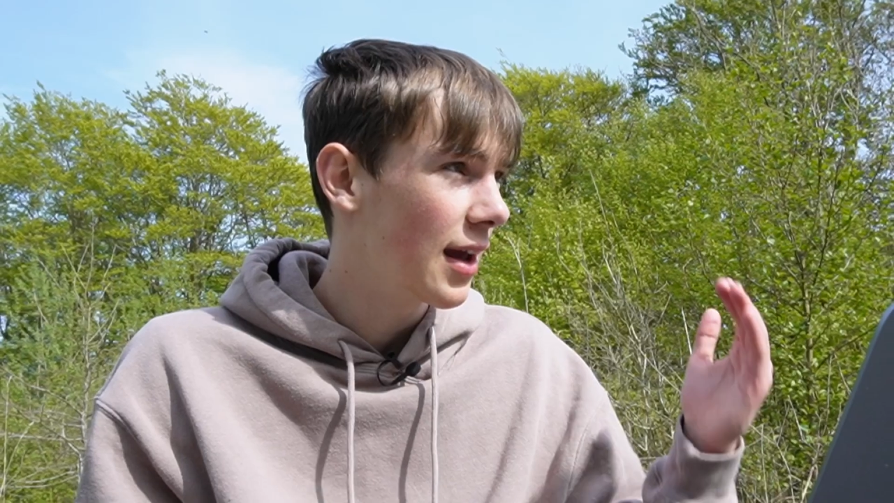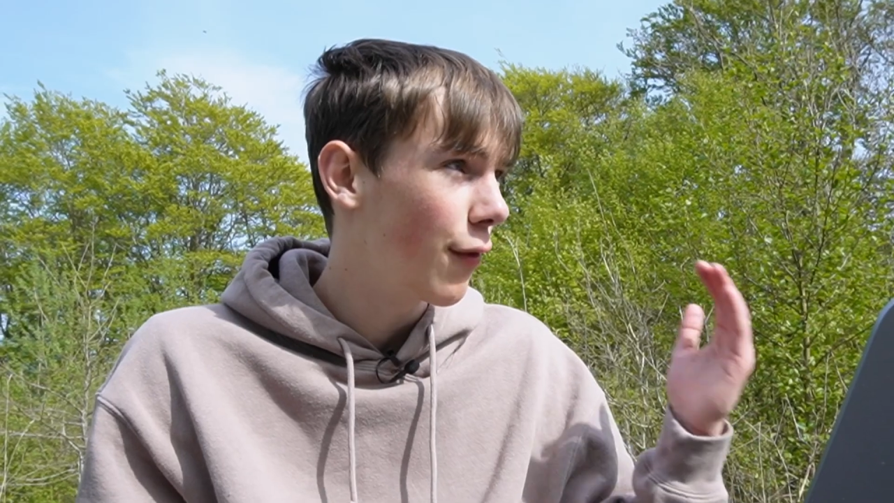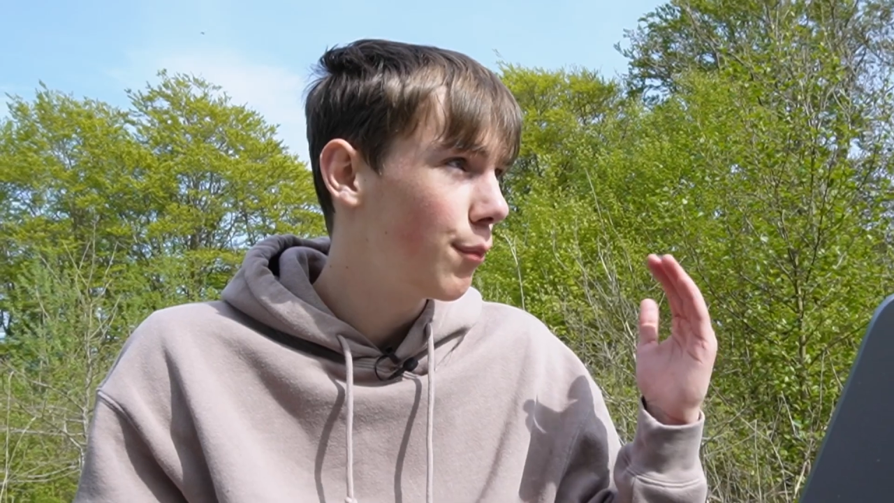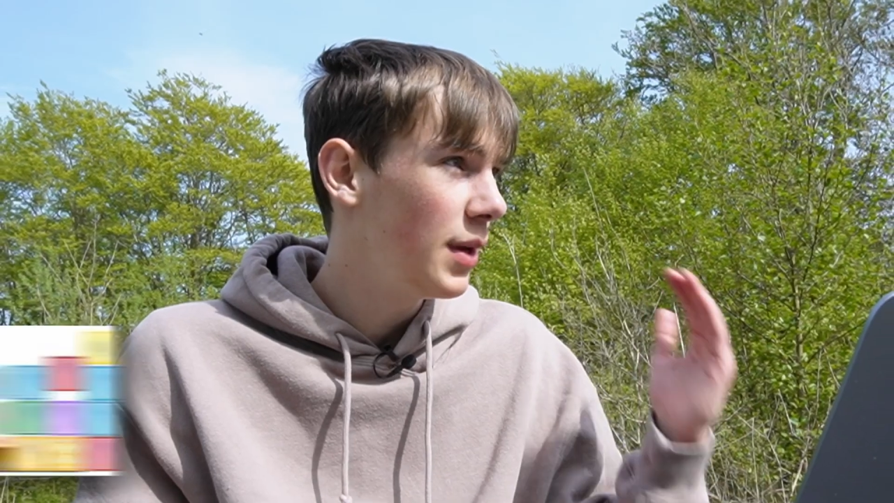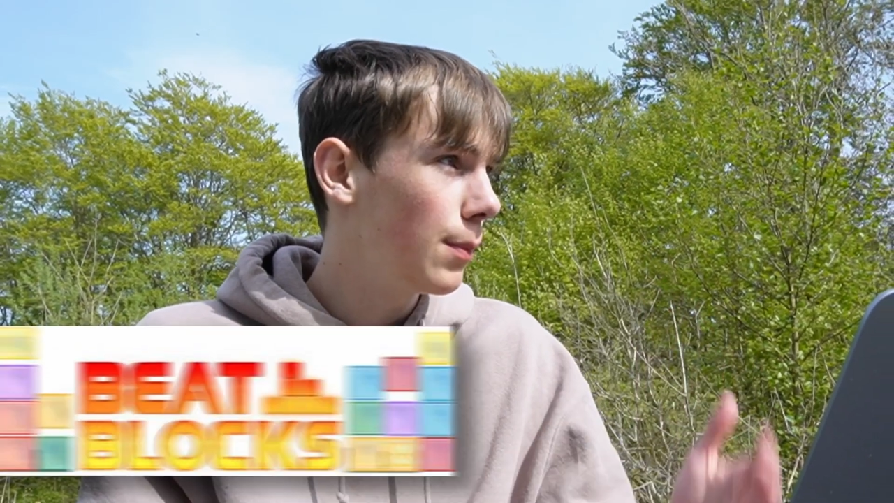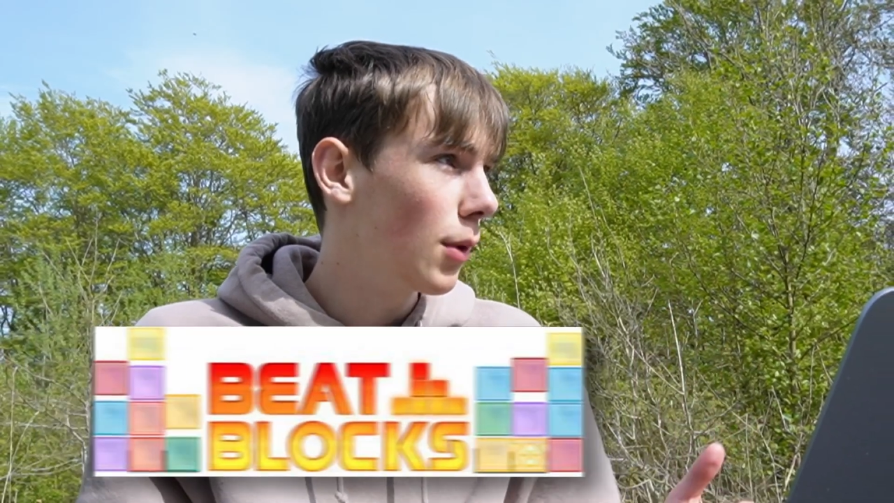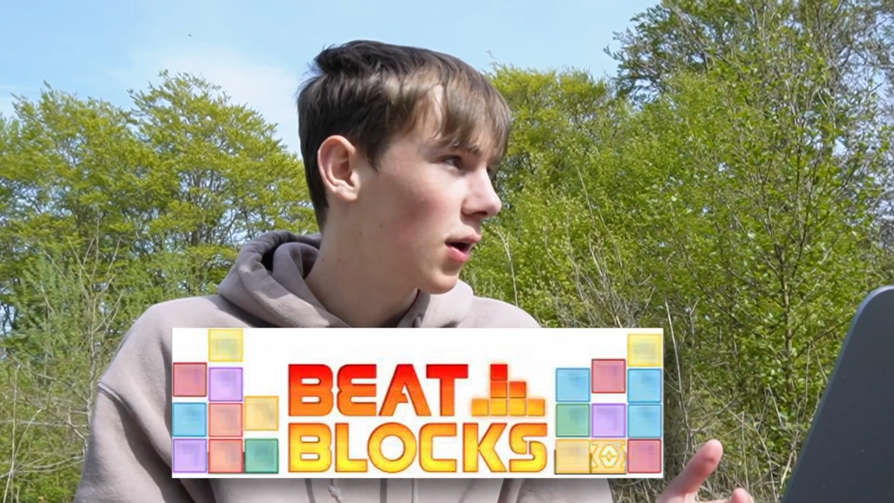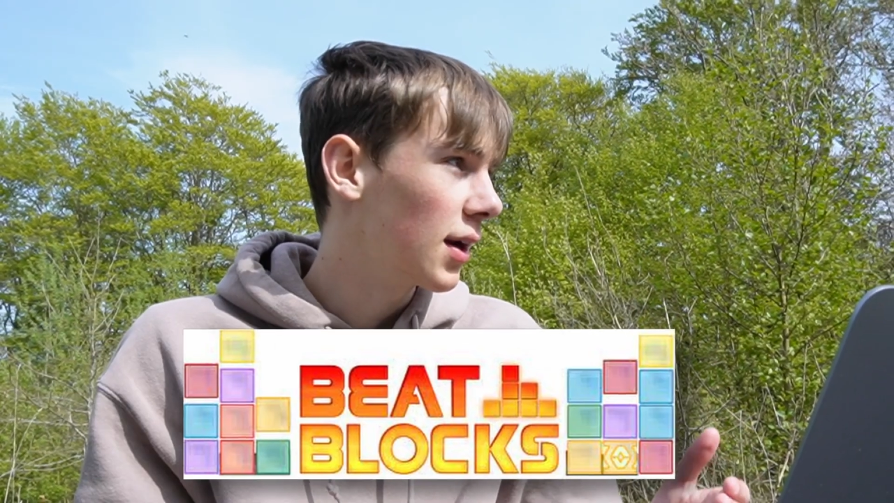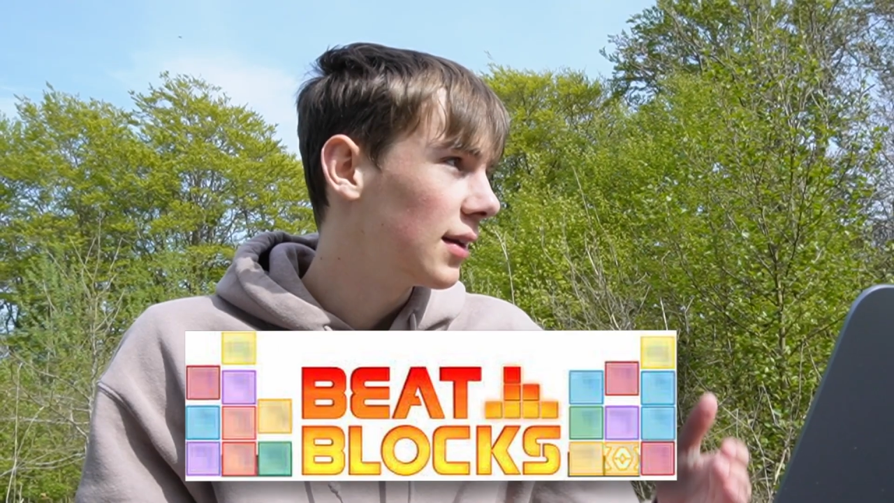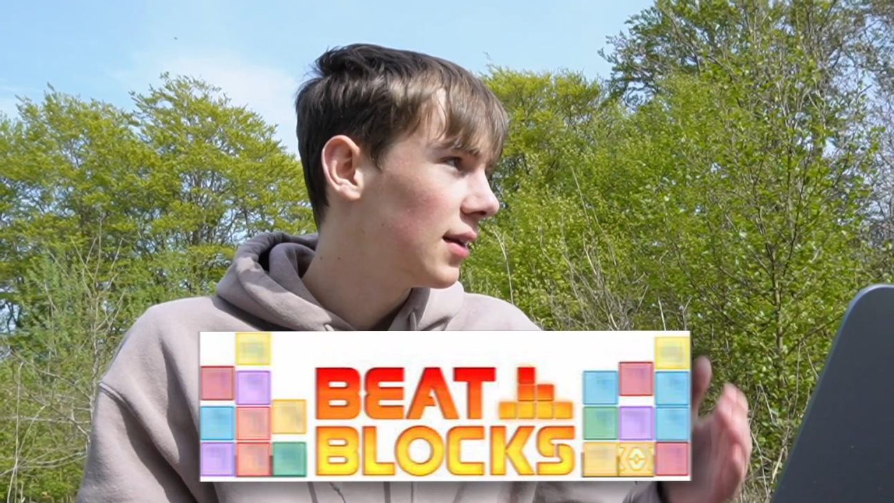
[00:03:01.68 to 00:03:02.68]
have beat
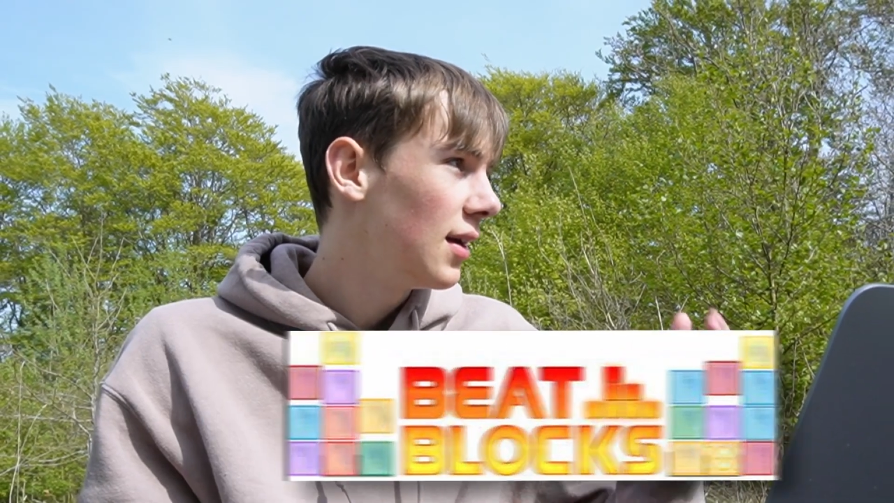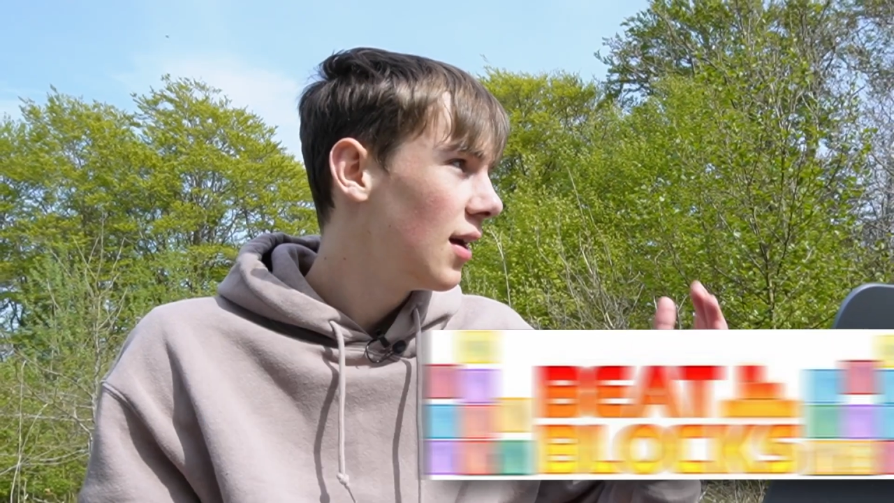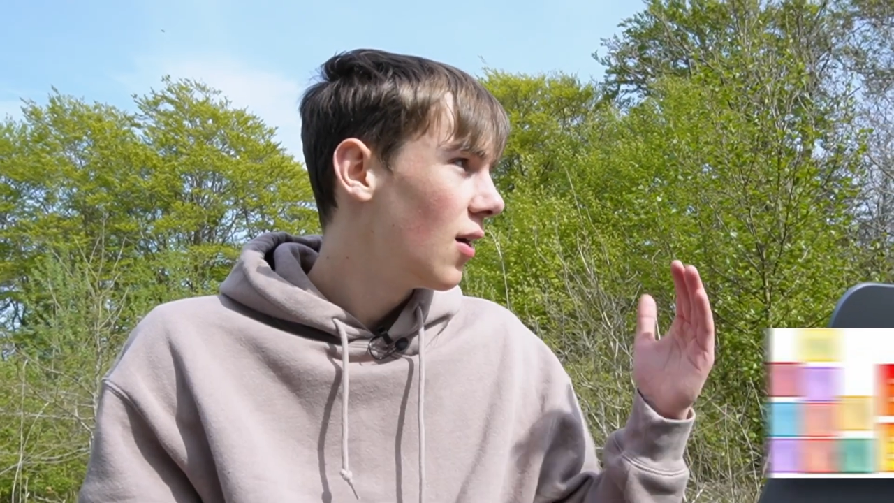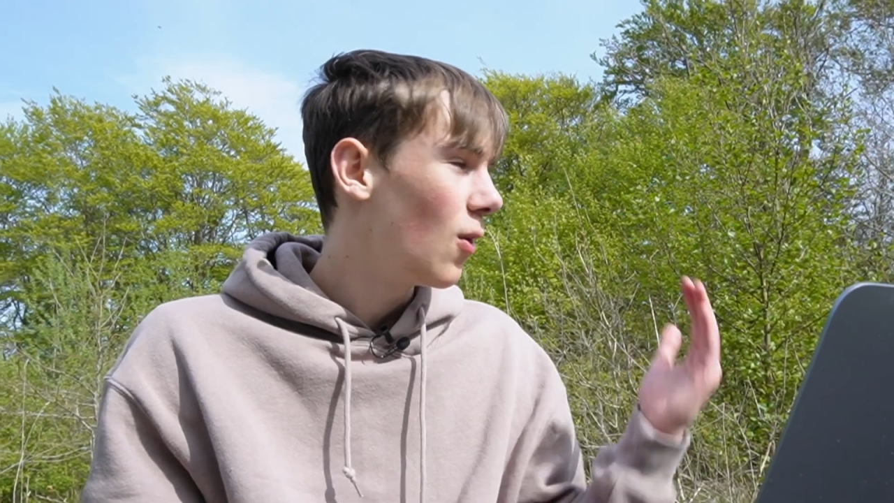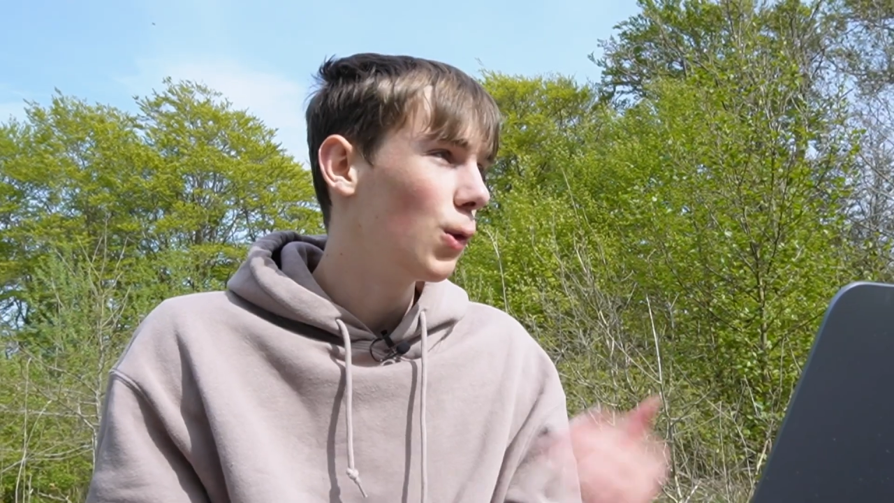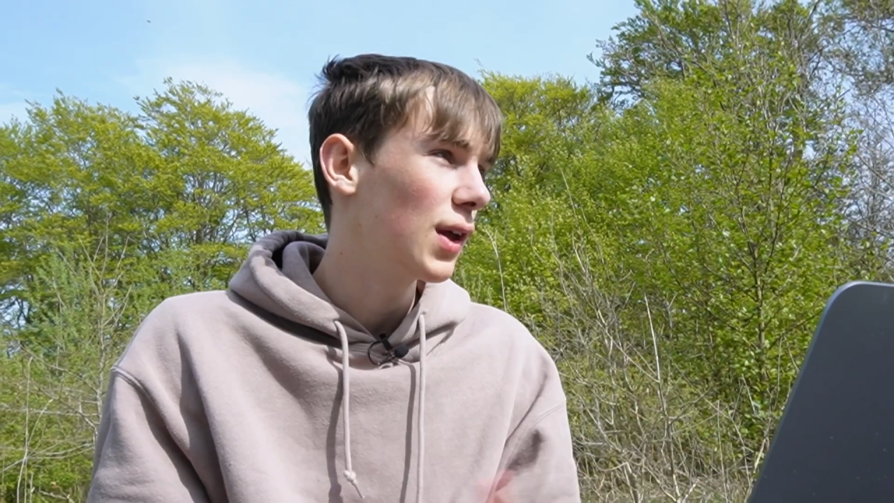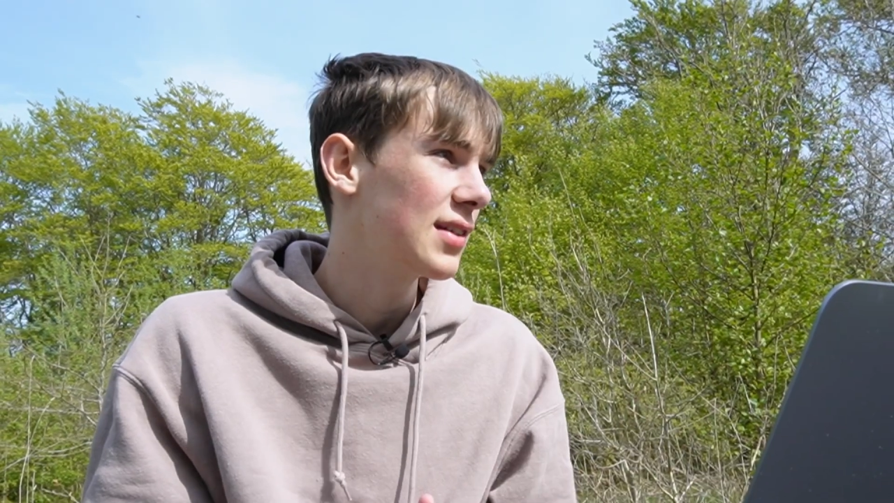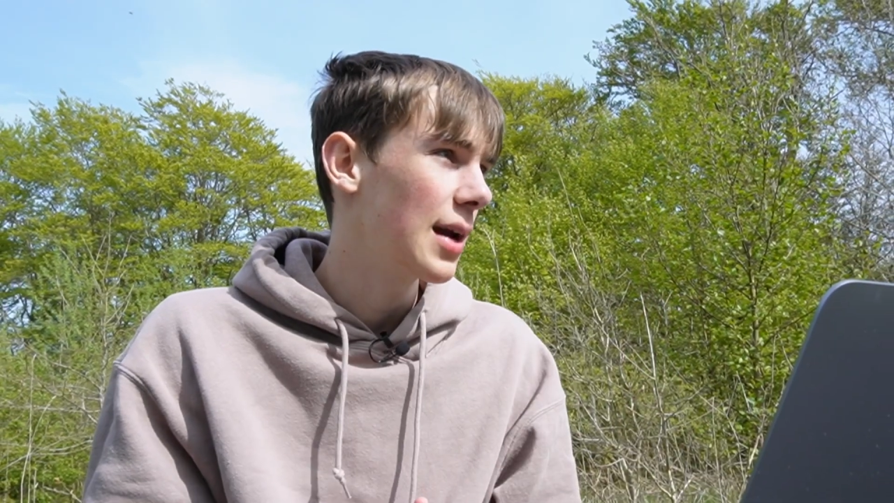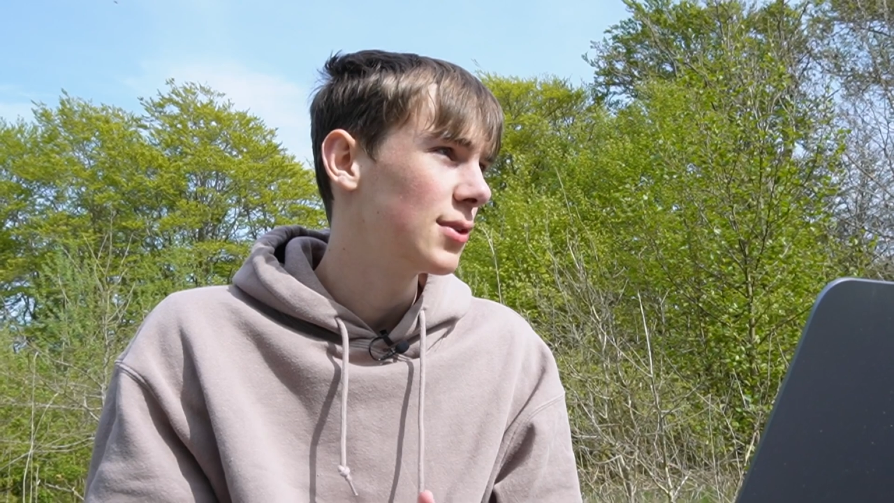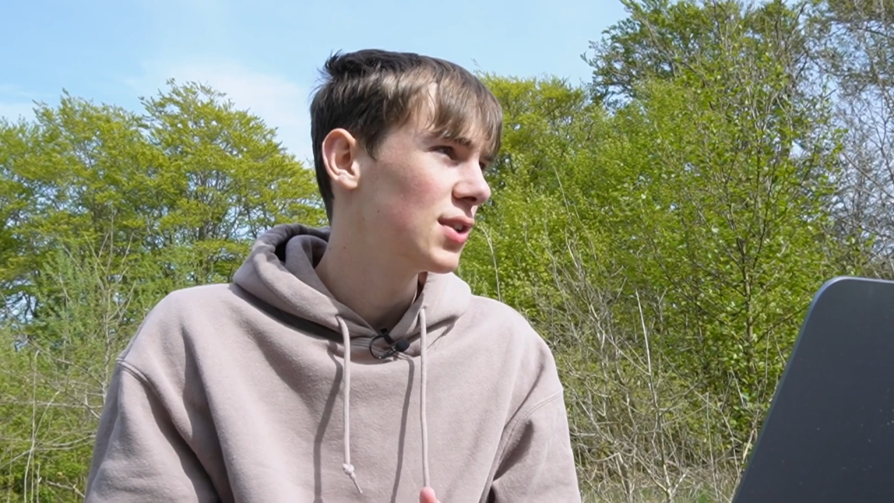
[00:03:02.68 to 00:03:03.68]
block and all that
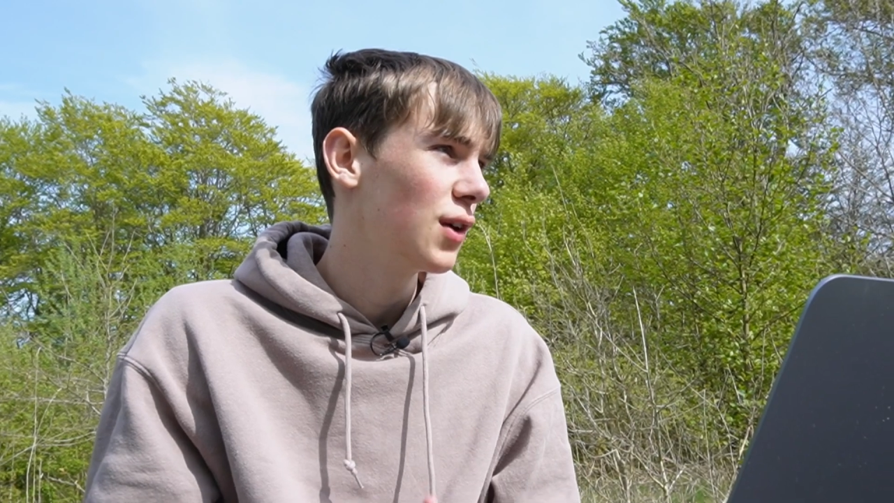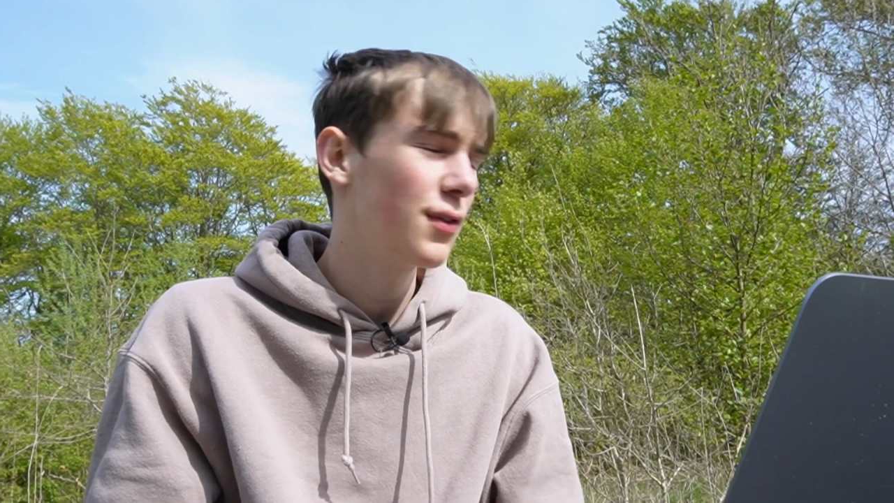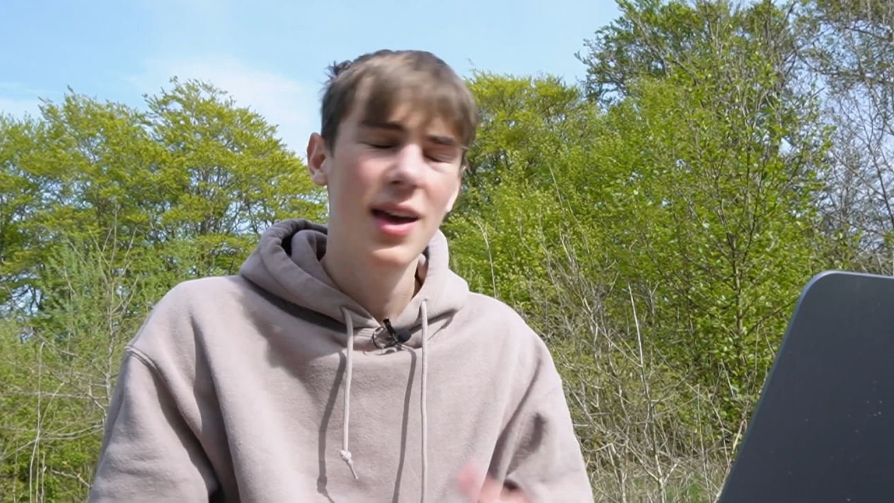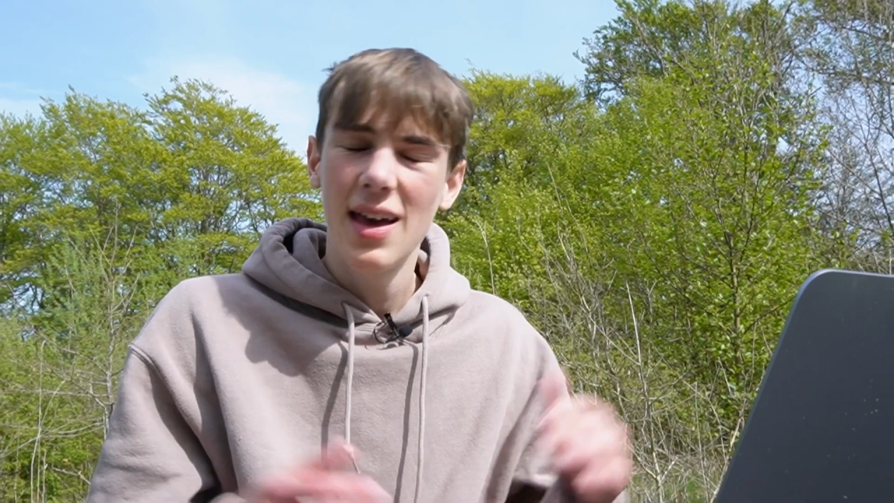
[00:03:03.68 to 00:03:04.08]
type of stuff,